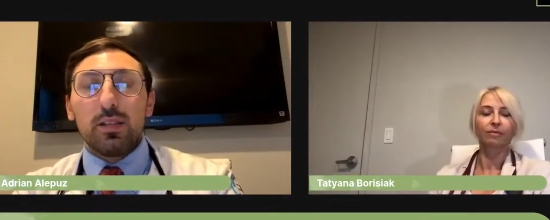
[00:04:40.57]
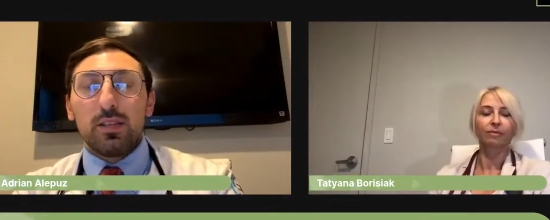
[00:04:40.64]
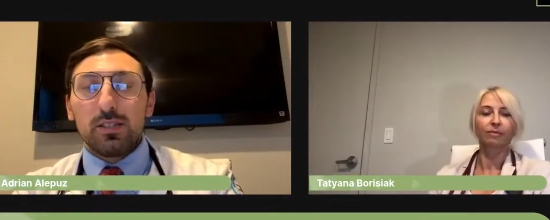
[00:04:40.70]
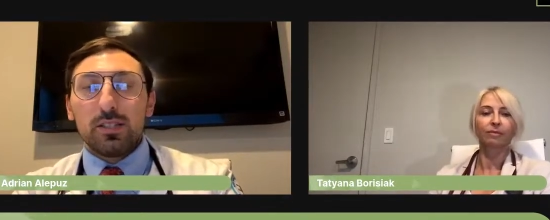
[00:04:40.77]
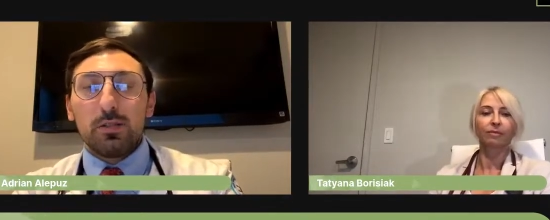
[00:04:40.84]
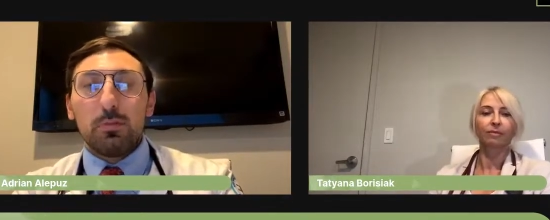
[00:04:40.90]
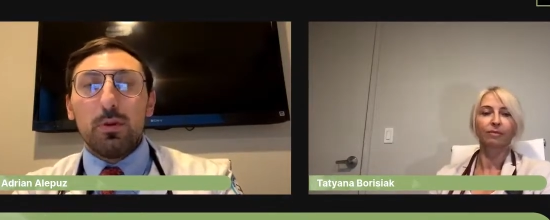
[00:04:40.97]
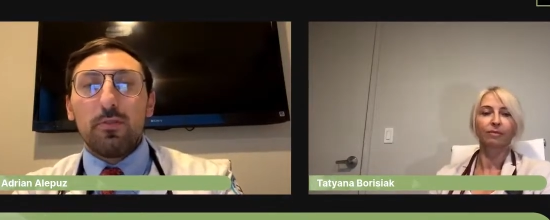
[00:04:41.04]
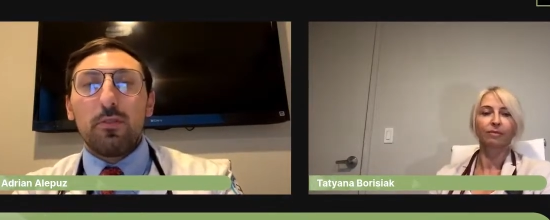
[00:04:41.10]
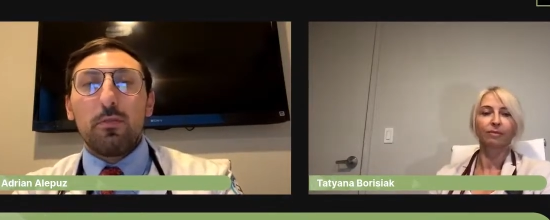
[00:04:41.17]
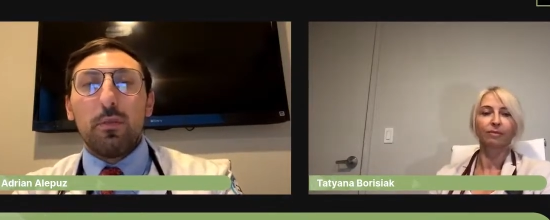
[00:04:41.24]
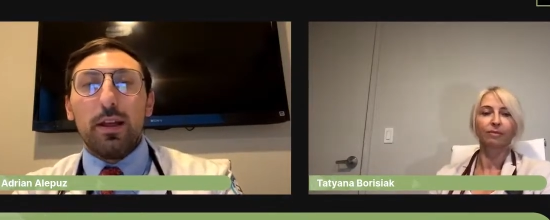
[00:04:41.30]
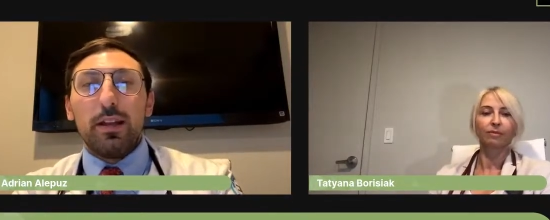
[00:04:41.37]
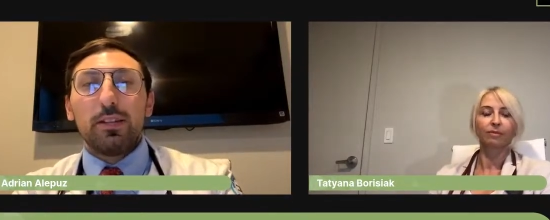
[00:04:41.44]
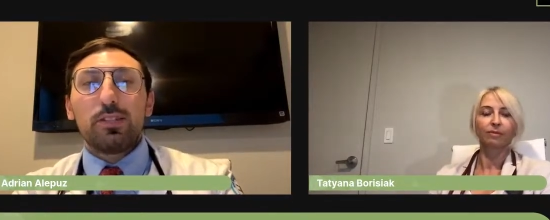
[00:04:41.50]
Speaker 1: some
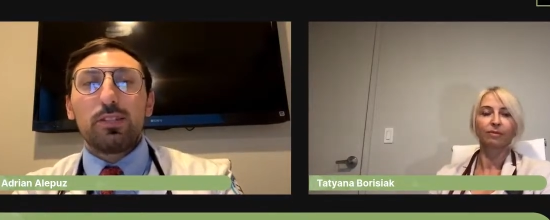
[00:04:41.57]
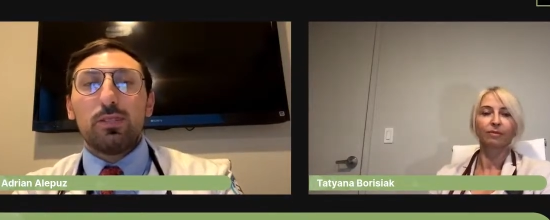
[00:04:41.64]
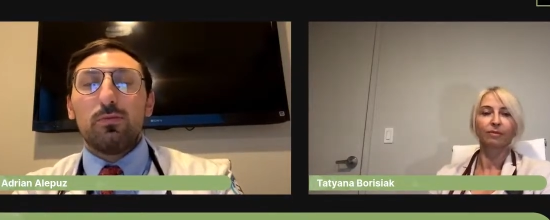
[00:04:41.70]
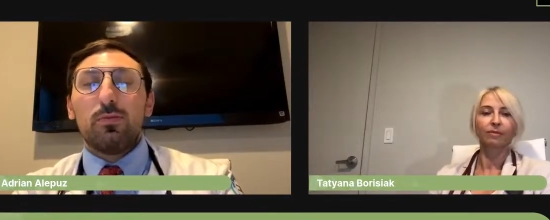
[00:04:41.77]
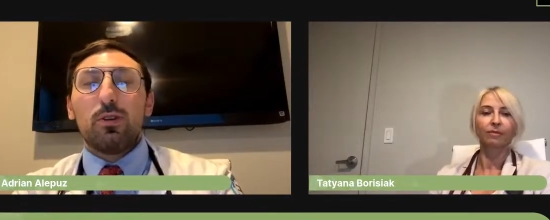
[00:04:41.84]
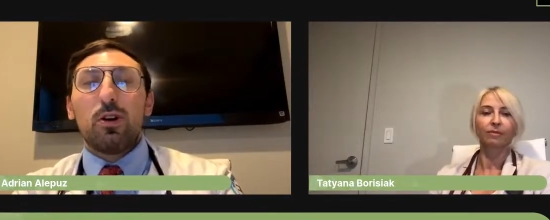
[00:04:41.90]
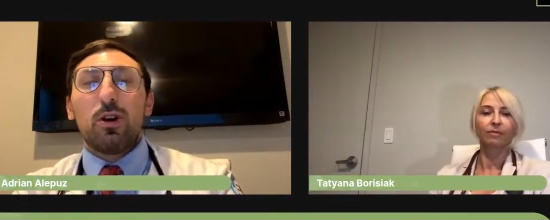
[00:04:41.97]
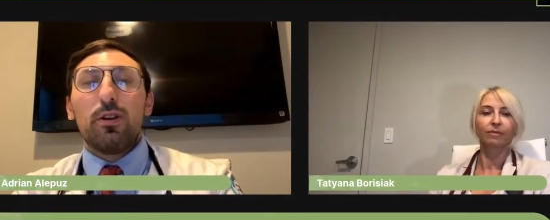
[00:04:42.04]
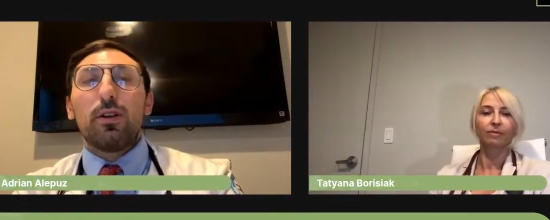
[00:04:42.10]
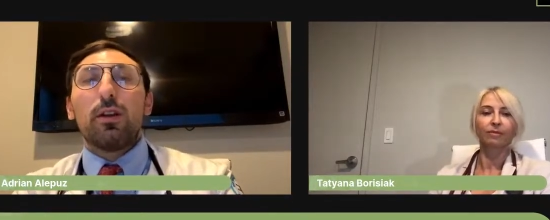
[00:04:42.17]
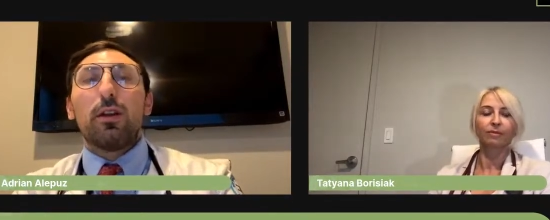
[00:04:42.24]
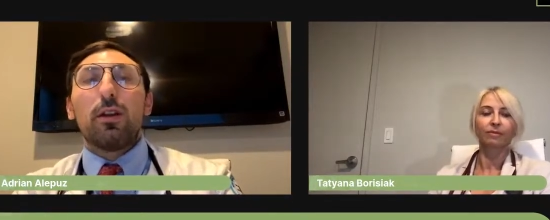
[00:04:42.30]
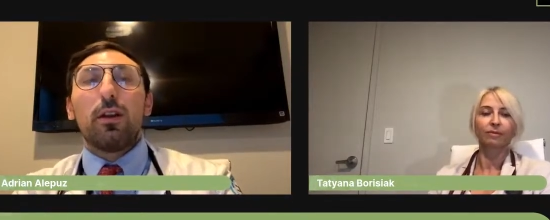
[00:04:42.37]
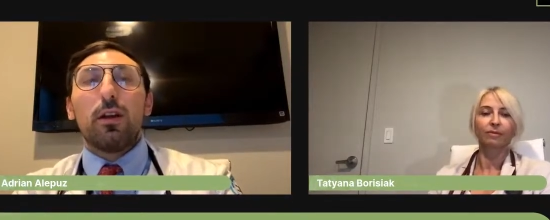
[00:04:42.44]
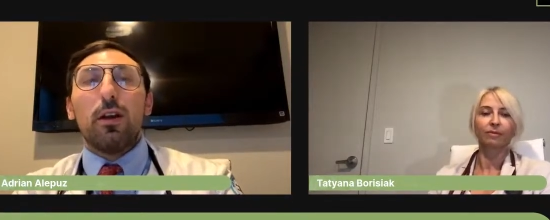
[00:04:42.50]
information
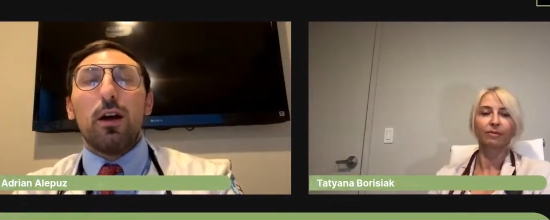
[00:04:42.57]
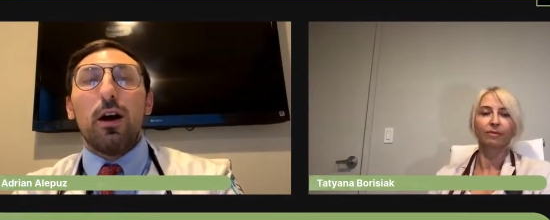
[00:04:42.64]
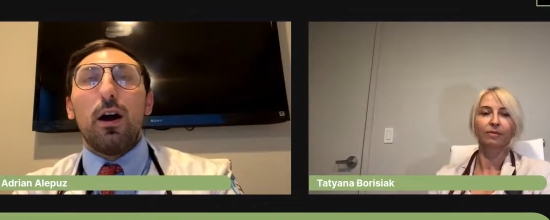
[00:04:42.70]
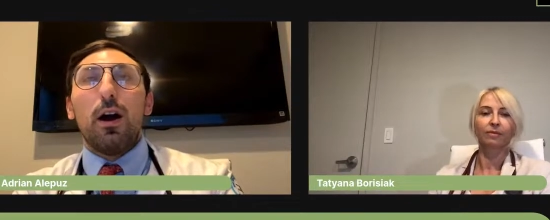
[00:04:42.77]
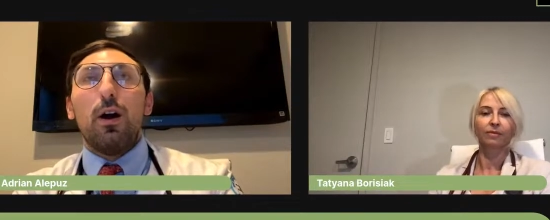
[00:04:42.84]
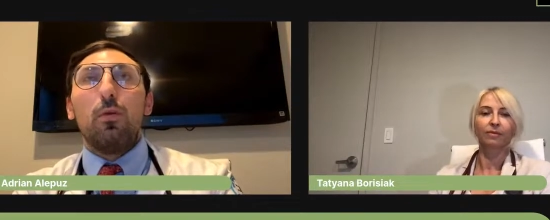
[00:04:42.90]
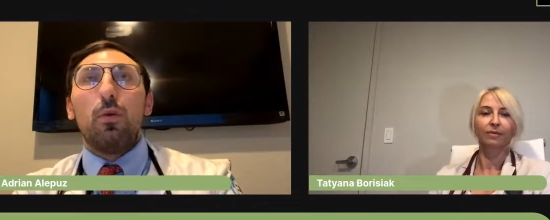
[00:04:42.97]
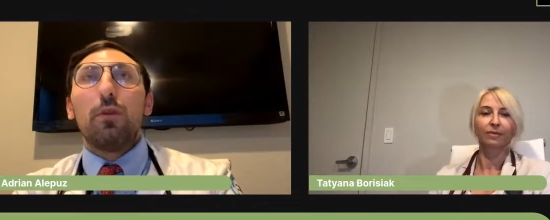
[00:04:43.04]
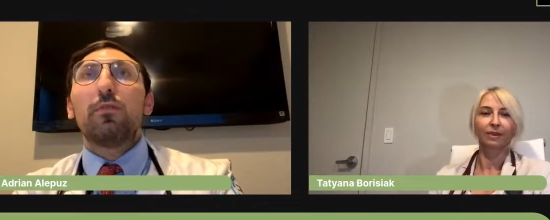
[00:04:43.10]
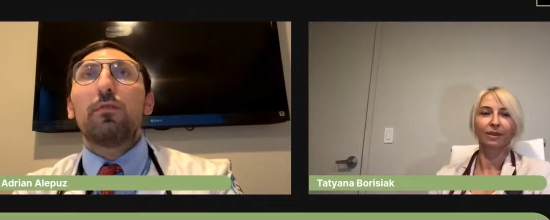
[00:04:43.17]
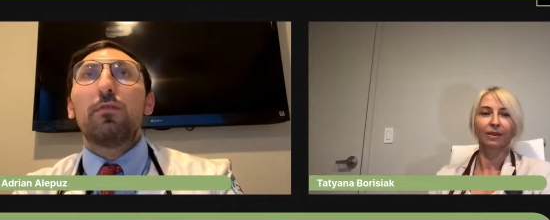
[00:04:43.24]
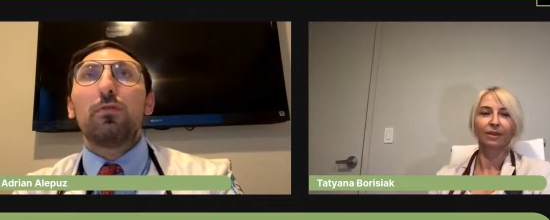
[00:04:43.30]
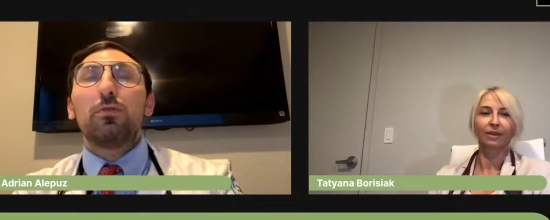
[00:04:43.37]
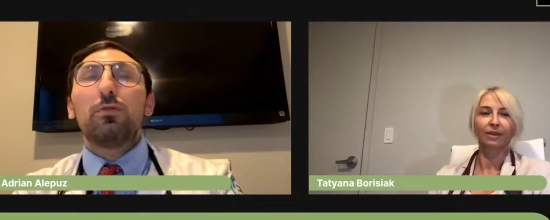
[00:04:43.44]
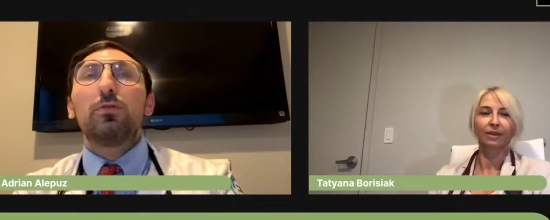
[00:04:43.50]
regarding uh,
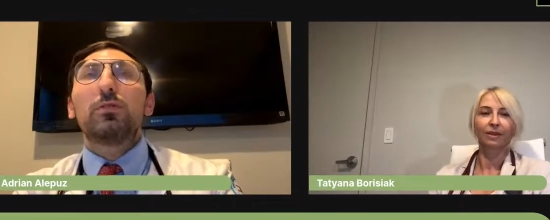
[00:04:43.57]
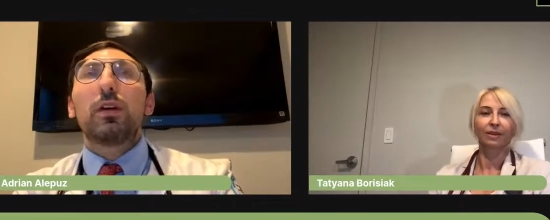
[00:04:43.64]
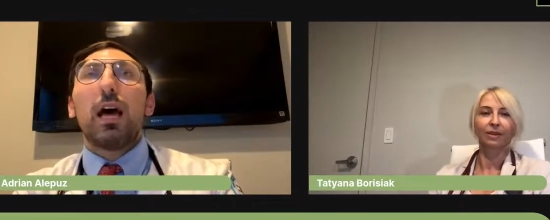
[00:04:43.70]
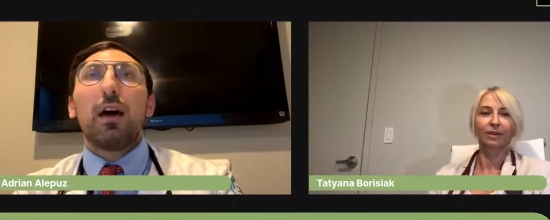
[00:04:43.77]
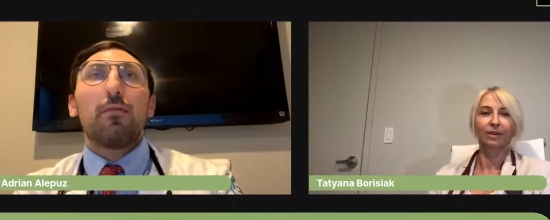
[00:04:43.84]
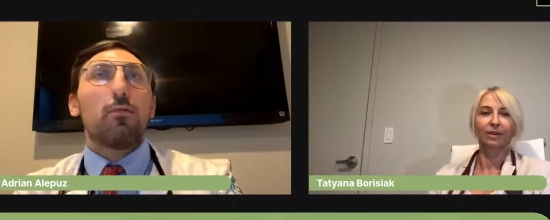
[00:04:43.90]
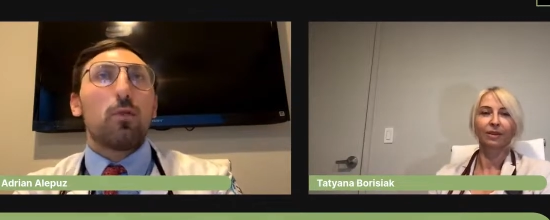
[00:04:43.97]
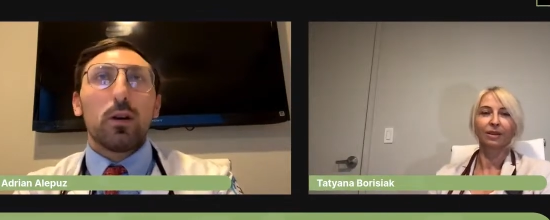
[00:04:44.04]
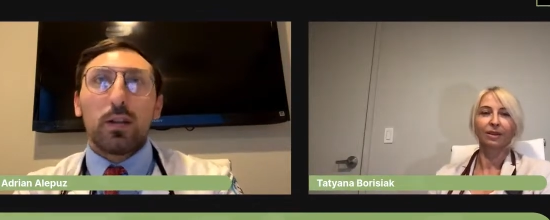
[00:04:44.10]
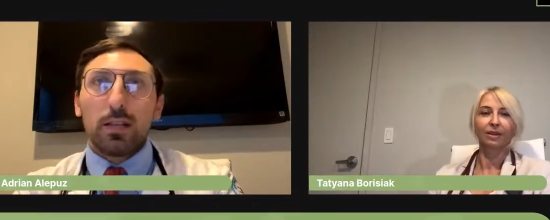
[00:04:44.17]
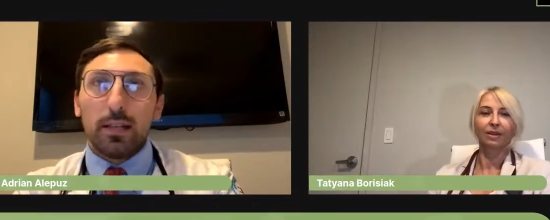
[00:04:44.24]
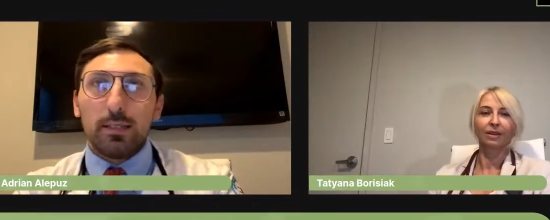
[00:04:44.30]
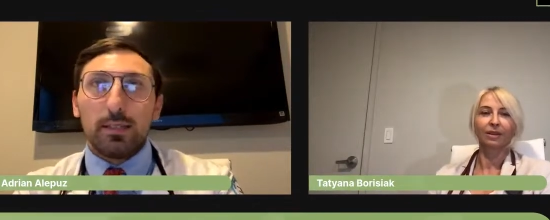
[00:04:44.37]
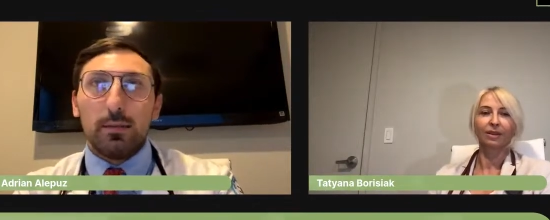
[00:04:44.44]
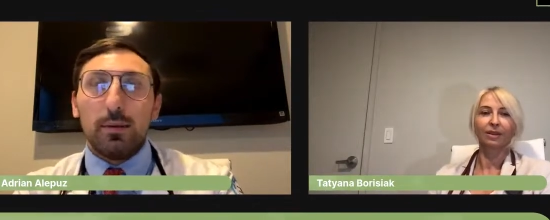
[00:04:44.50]
what foods have what
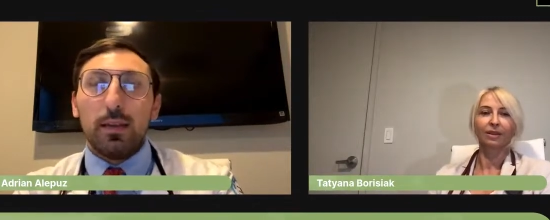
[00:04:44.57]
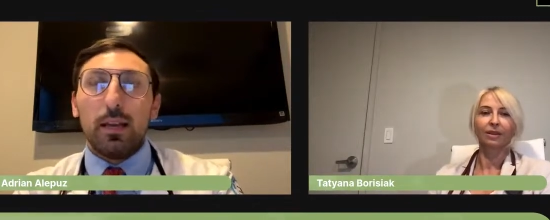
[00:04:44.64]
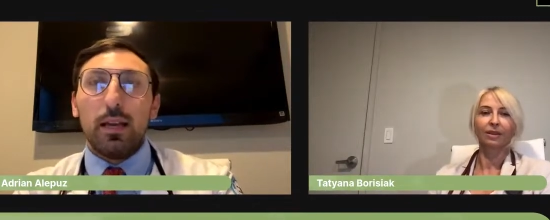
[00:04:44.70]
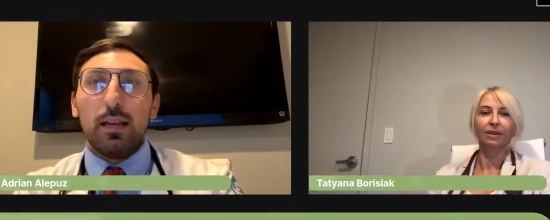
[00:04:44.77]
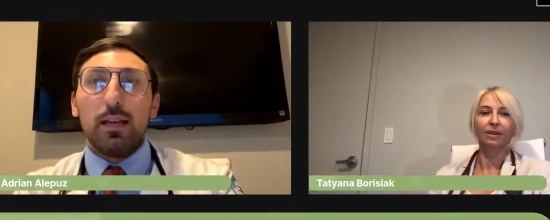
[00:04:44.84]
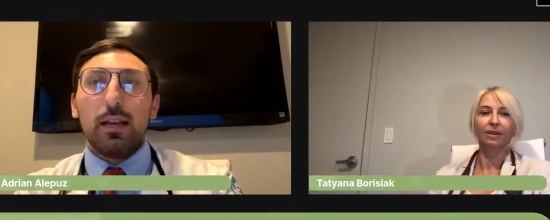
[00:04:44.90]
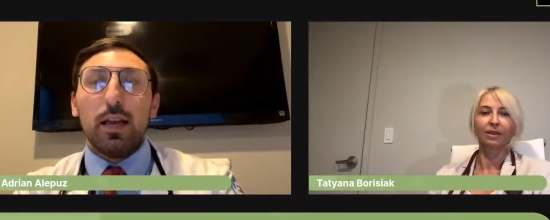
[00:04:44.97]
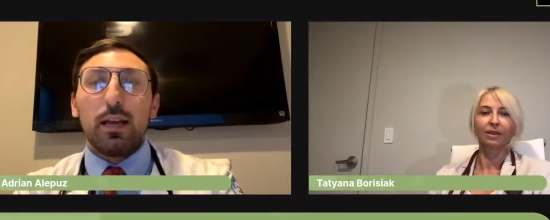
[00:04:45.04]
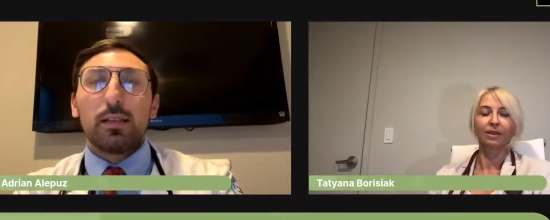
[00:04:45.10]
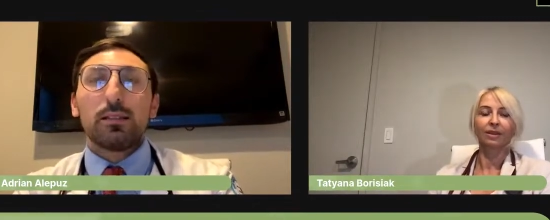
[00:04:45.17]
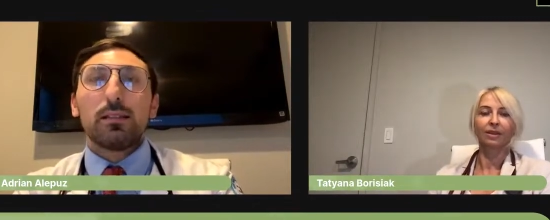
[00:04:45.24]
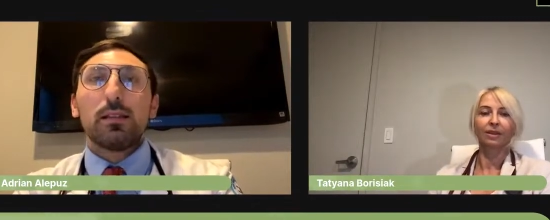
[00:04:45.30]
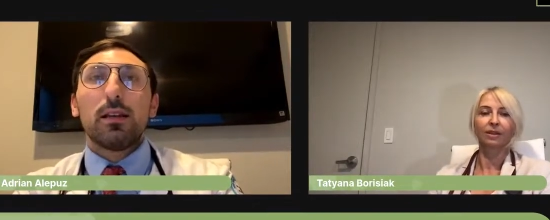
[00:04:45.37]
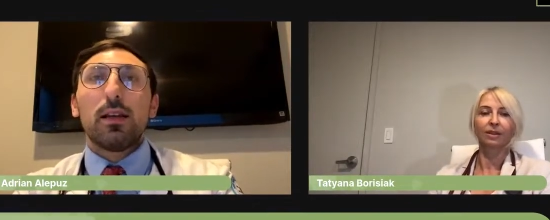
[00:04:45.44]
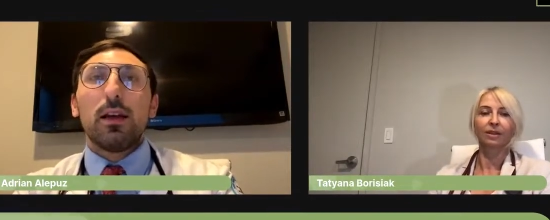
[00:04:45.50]
glycemic index